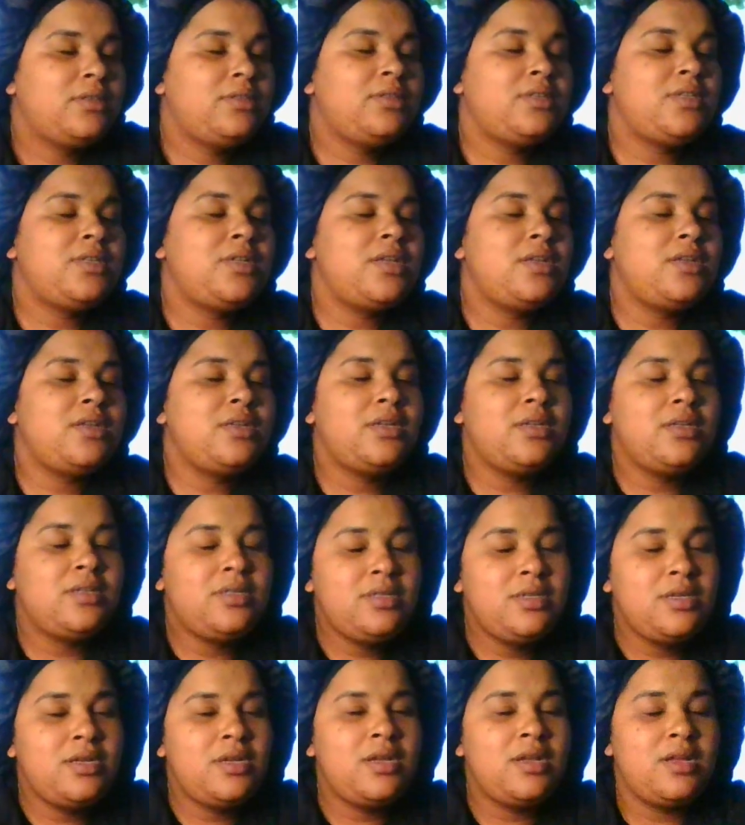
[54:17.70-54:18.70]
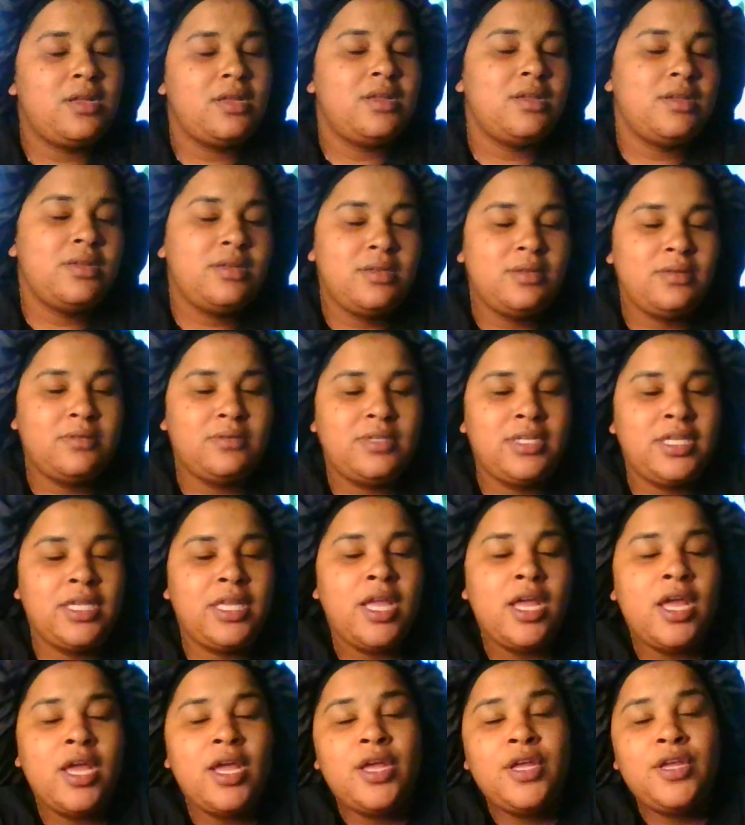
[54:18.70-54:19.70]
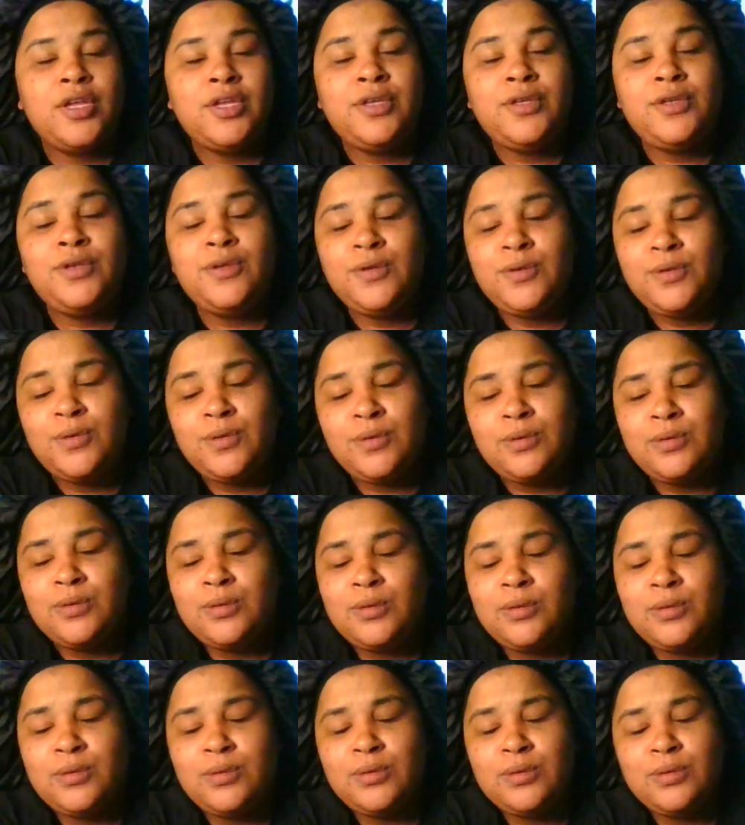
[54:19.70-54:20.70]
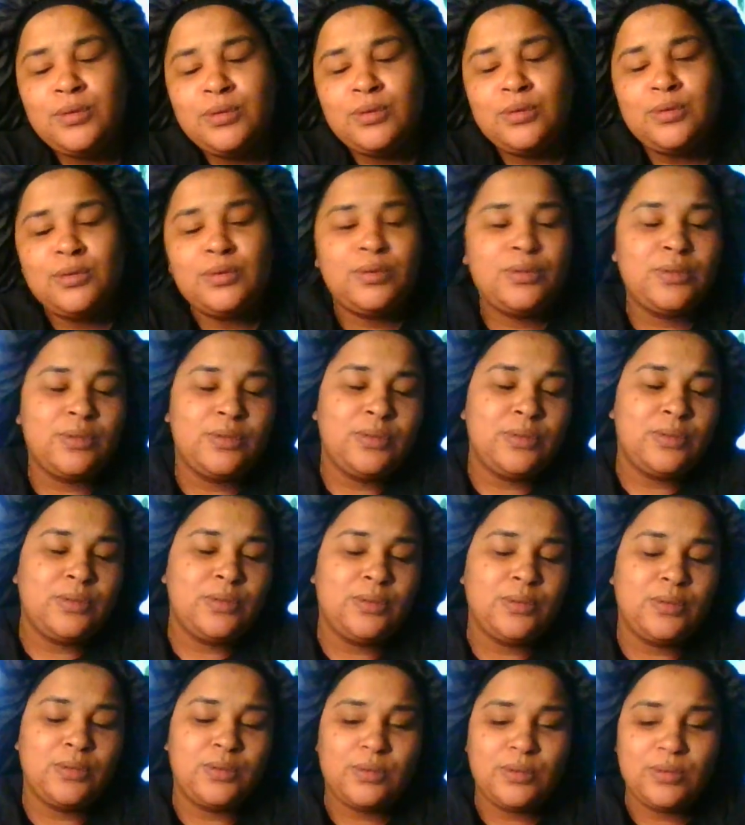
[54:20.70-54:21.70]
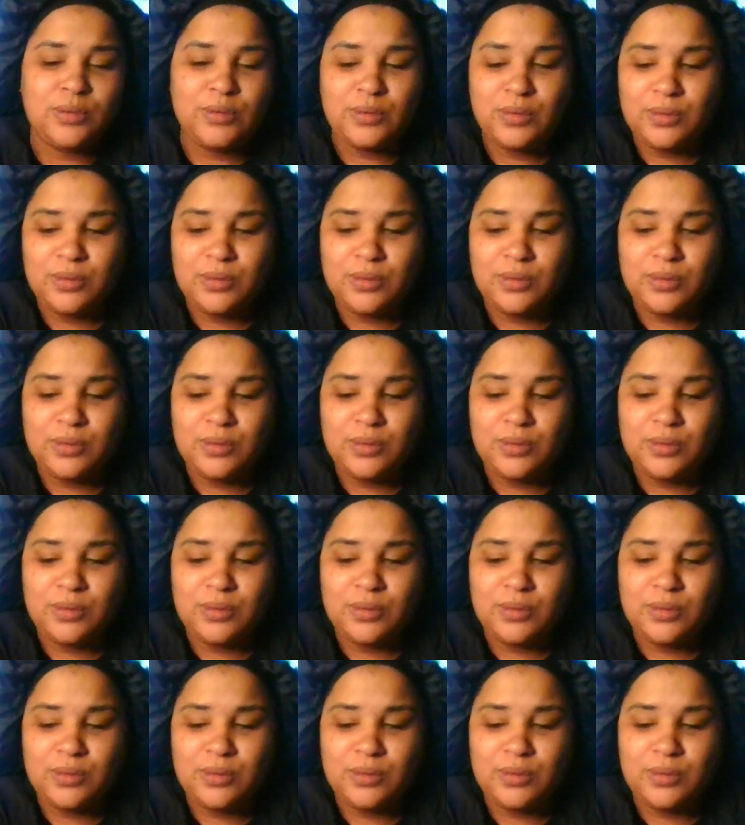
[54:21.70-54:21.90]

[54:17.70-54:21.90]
No, no, no, with you.